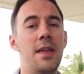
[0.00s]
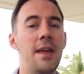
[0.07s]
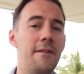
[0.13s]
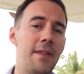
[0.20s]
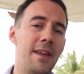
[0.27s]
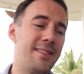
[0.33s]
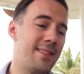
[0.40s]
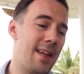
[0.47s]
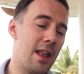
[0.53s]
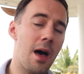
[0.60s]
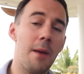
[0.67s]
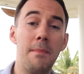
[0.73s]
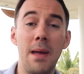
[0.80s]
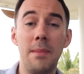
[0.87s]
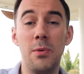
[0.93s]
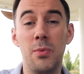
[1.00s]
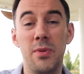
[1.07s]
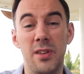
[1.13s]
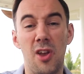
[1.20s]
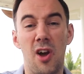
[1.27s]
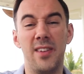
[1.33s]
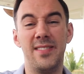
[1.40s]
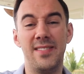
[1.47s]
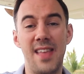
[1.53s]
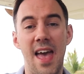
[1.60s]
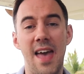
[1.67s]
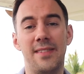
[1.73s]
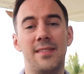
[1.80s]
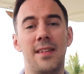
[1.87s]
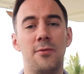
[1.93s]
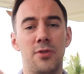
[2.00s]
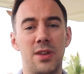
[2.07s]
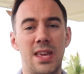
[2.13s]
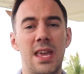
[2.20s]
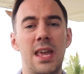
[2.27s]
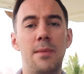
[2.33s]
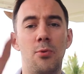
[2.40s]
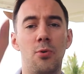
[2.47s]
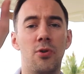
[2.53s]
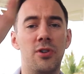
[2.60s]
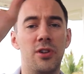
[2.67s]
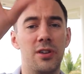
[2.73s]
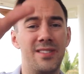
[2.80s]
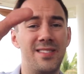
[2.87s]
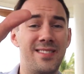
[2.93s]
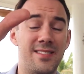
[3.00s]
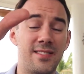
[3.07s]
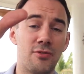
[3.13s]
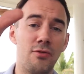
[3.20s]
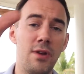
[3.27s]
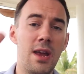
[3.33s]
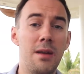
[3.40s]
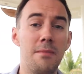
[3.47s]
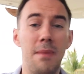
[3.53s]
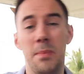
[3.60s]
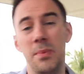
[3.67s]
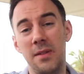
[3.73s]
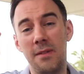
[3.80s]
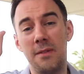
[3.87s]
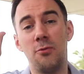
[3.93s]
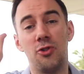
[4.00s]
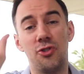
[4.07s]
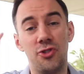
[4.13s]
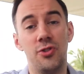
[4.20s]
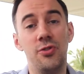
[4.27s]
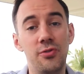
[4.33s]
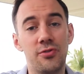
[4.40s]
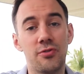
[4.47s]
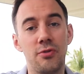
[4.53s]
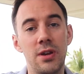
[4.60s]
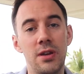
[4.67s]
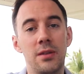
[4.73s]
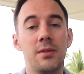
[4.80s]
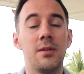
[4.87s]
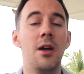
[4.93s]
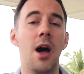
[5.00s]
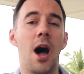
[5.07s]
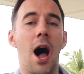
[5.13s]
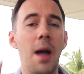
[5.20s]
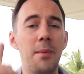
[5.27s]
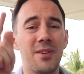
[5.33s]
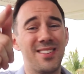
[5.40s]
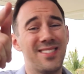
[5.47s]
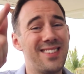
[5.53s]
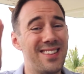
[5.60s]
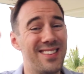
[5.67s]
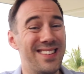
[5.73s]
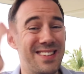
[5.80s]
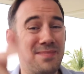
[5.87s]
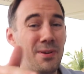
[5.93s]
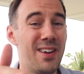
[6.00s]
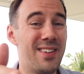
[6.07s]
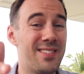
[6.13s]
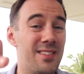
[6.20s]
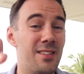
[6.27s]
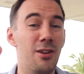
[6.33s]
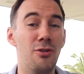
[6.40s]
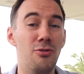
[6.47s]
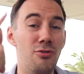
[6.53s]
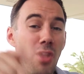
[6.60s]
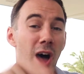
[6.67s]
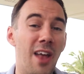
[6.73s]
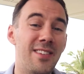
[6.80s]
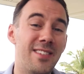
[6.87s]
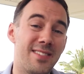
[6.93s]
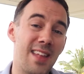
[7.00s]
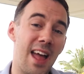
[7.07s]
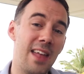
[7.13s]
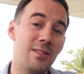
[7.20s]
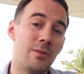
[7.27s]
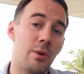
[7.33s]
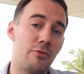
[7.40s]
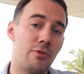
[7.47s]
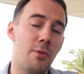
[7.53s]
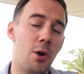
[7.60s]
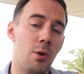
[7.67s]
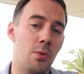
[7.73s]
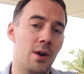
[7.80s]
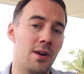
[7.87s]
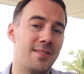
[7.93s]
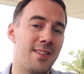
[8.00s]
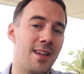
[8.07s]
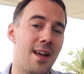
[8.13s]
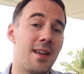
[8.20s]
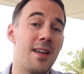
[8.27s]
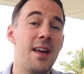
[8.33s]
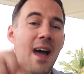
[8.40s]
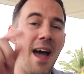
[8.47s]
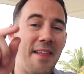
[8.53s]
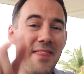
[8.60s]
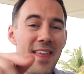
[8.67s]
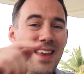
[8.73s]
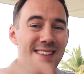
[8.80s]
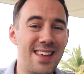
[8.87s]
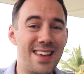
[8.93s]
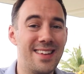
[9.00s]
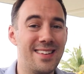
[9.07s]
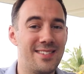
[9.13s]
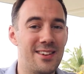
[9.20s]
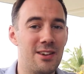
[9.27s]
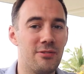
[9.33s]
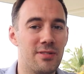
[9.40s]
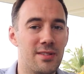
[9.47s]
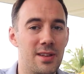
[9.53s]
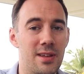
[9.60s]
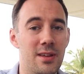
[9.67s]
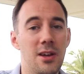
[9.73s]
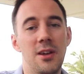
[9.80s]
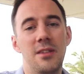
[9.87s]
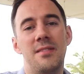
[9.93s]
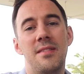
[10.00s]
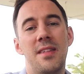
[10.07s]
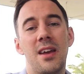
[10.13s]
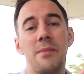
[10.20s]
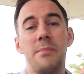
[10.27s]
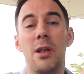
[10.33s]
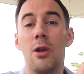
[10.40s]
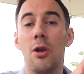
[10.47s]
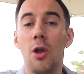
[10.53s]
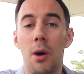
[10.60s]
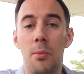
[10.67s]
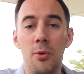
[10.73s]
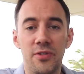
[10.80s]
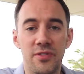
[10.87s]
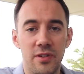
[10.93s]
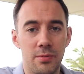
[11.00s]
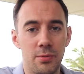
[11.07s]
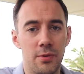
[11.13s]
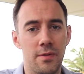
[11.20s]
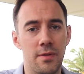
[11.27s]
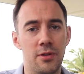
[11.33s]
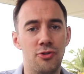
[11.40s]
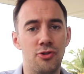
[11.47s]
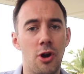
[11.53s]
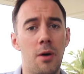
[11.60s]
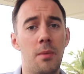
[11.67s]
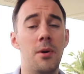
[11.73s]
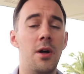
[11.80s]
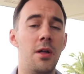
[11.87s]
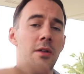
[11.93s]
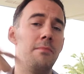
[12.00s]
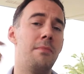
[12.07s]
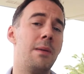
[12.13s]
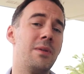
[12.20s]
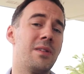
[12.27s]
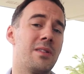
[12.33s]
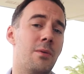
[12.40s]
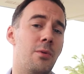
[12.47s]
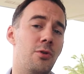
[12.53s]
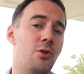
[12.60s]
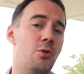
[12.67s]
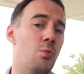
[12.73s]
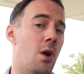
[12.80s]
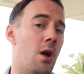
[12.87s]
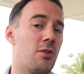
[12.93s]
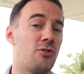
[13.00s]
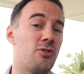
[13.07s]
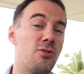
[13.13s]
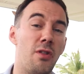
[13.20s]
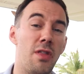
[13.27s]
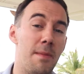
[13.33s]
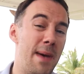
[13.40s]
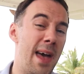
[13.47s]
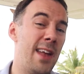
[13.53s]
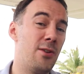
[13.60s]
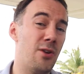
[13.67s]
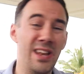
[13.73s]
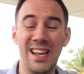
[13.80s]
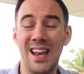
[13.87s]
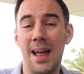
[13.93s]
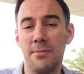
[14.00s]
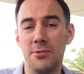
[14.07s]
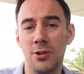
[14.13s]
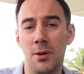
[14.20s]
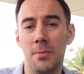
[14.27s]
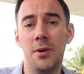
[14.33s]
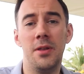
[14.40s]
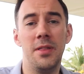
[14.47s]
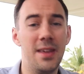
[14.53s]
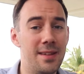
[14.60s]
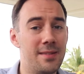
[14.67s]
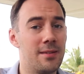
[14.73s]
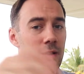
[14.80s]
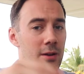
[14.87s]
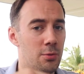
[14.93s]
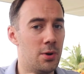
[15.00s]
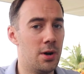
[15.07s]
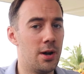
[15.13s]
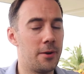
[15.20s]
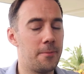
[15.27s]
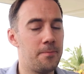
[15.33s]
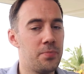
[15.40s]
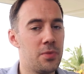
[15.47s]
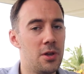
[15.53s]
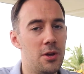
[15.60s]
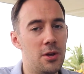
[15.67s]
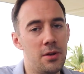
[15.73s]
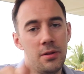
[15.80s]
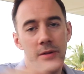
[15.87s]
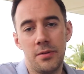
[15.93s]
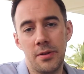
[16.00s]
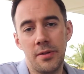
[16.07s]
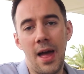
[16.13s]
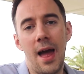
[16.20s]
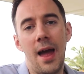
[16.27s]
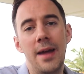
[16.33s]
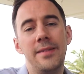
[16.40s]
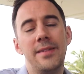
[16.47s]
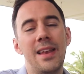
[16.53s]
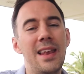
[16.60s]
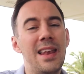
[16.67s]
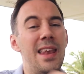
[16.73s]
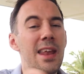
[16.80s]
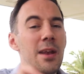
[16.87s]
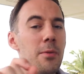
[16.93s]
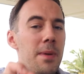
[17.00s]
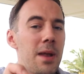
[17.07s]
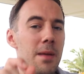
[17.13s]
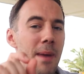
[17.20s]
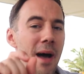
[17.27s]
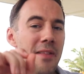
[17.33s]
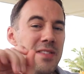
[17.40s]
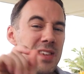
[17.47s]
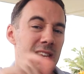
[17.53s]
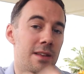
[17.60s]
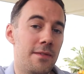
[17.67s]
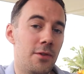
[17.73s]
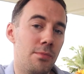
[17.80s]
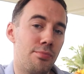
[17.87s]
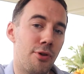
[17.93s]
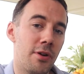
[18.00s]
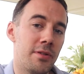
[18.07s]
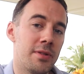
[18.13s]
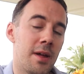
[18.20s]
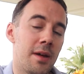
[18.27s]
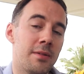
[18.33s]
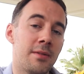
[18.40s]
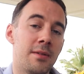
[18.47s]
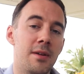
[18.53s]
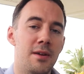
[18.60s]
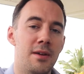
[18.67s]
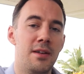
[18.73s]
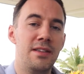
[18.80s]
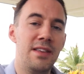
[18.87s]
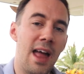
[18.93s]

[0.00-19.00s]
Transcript: If they set up maybe with a nice desk, they've got a keyboard, a screen, maybe they've even got 2 screens, I'm going to say that this person understands what remote work's like and they take it seriously. So they're going to be a lot more suitable for the job than maybe someone who works just on their bed, on a laptop, isn't going to work. So that is a little bit about the interview process.